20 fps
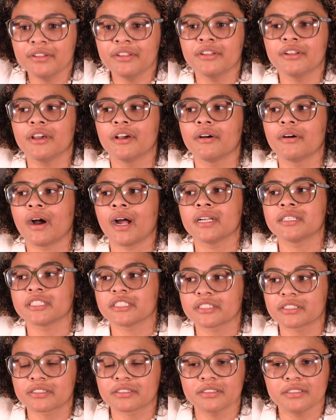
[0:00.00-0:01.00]
You know, I
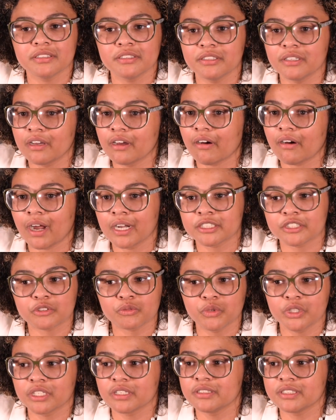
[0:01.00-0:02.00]
just
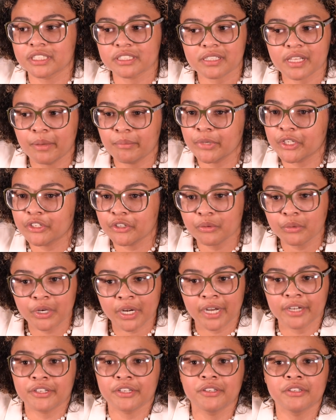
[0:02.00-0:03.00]
want to just let me do what
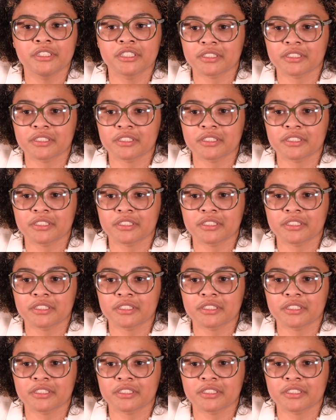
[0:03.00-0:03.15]
I do.